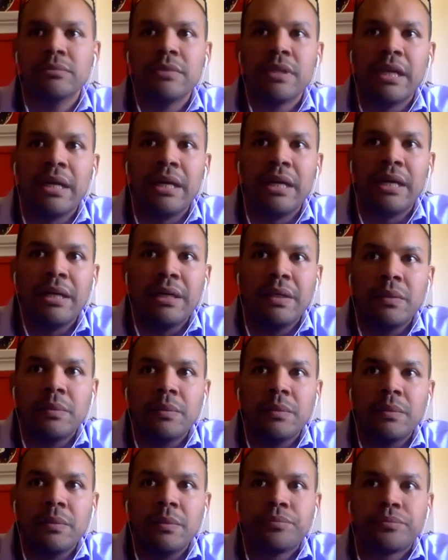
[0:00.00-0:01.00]
Well,
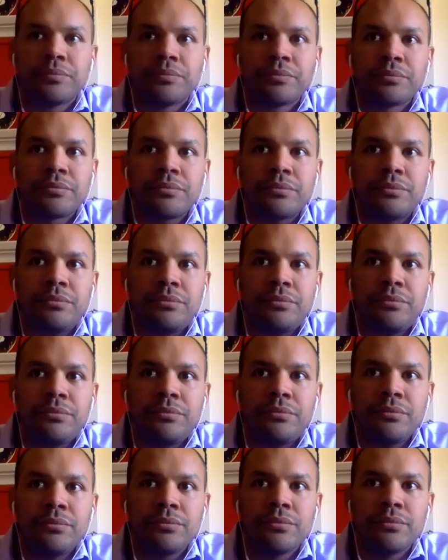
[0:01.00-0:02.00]

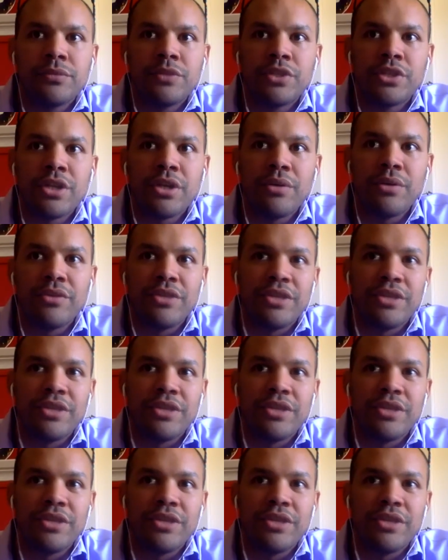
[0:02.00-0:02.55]
so yeah, I